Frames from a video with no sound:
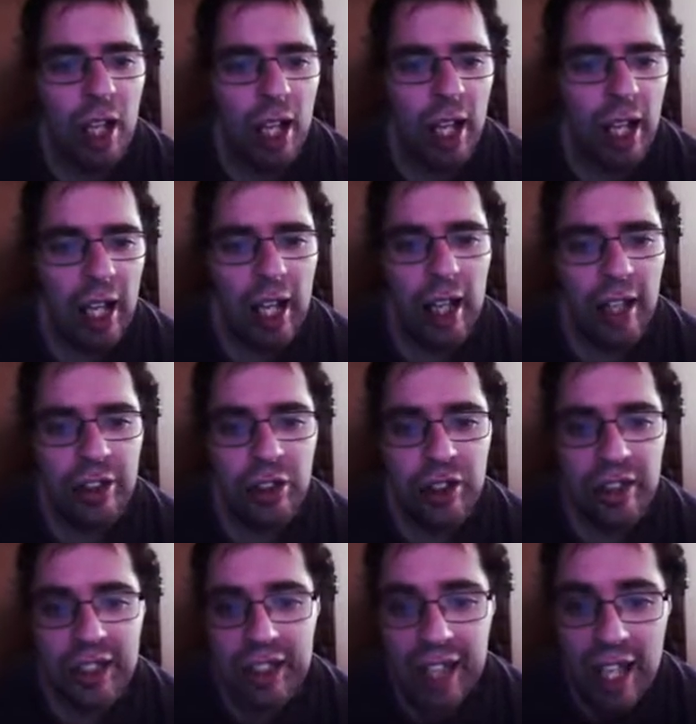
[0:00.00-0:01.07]
As you can
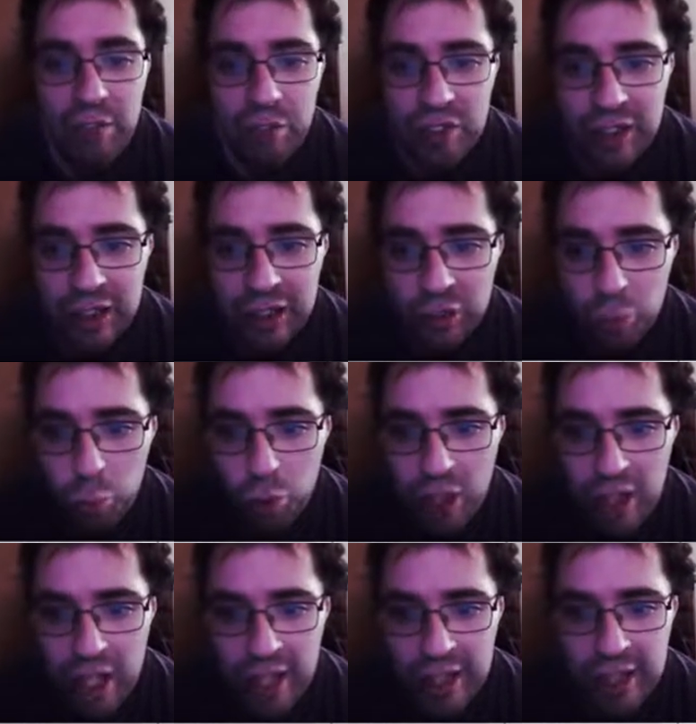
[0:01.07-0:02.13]
see, in every single
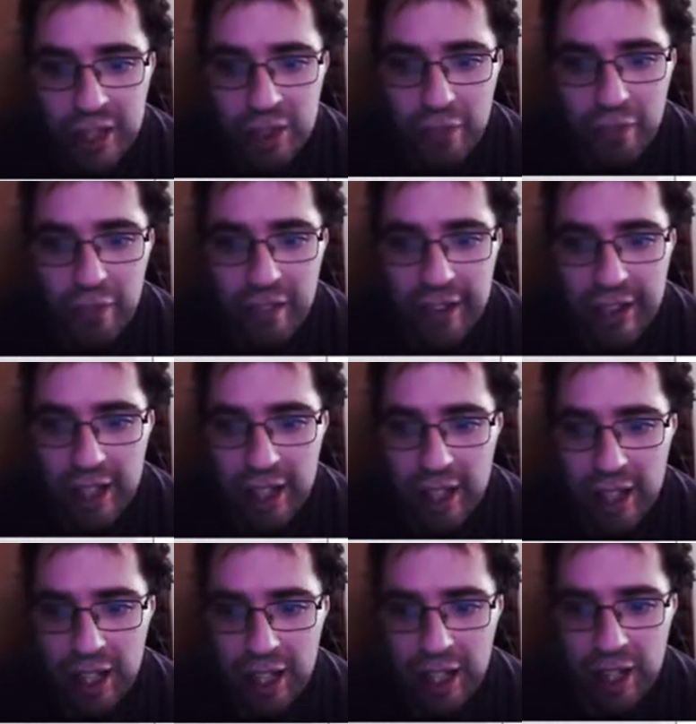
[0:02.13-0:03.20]
one,
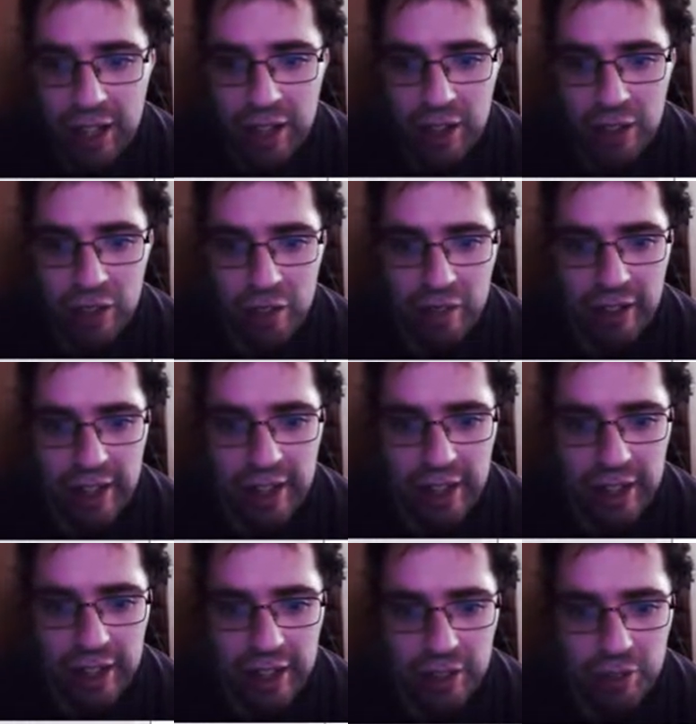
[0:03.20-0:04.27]

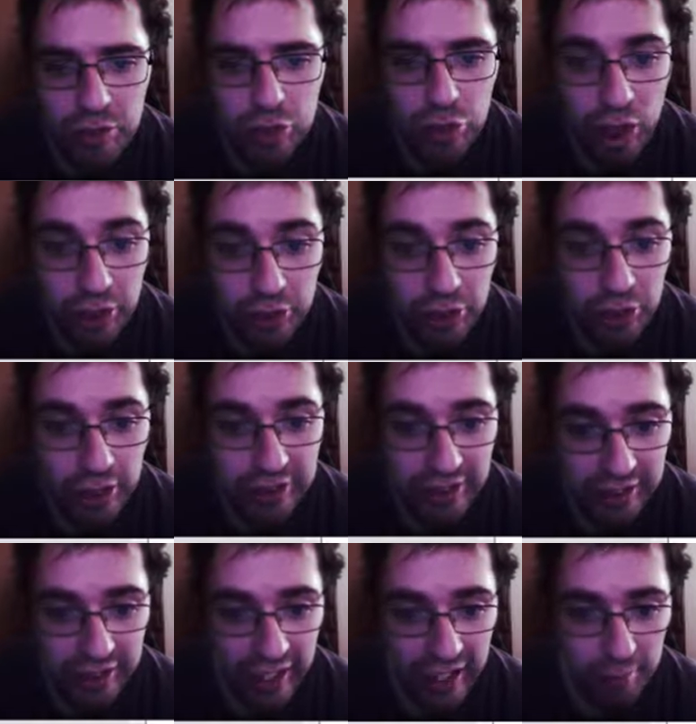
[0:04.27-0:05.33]
the structure is the
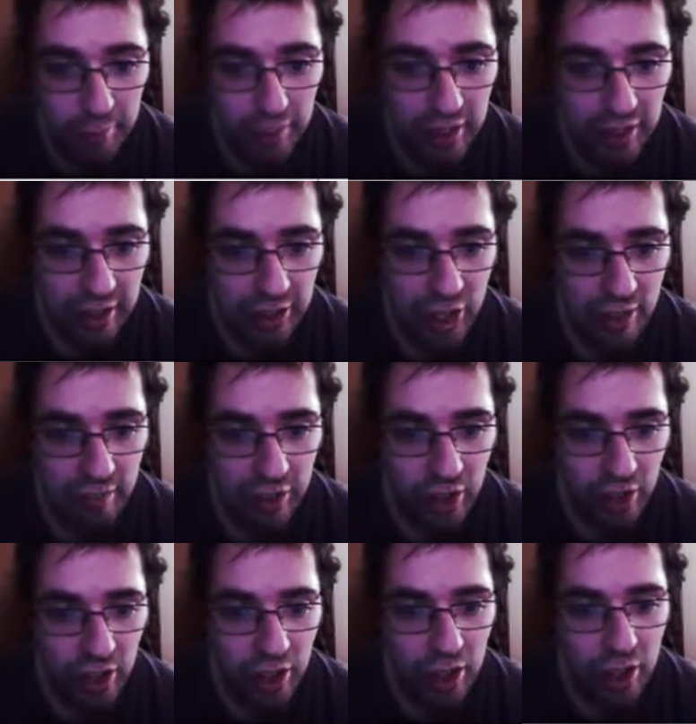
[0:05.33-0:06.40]
same. You have
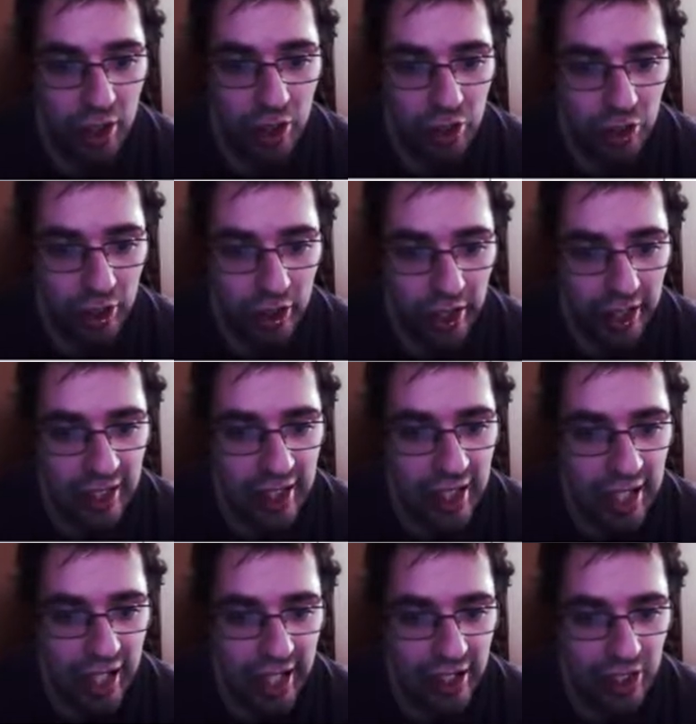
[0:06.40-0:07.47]
the
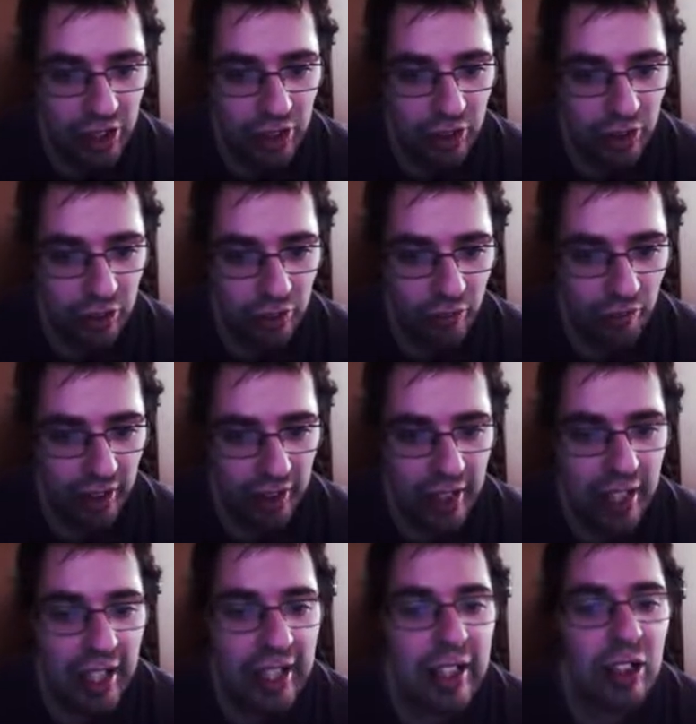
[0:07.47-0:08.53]

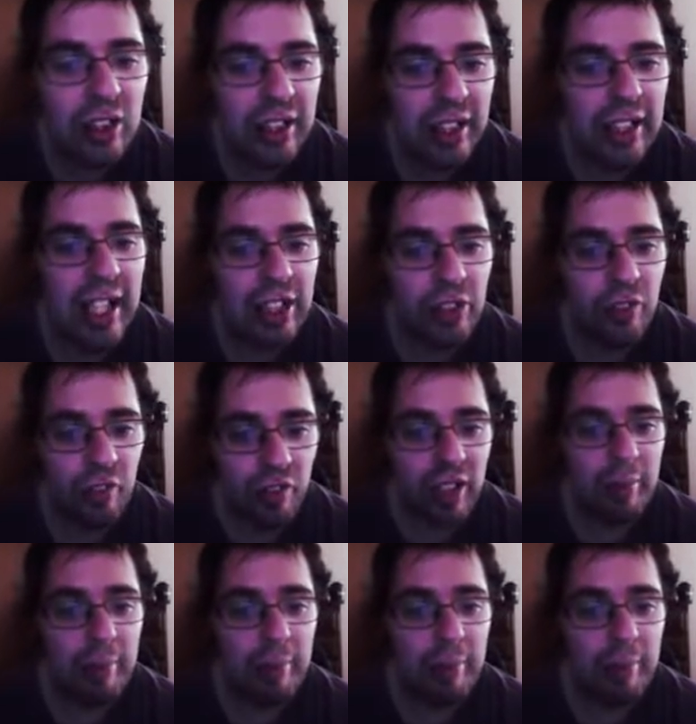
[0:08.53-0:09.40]
NH3. Here's NH3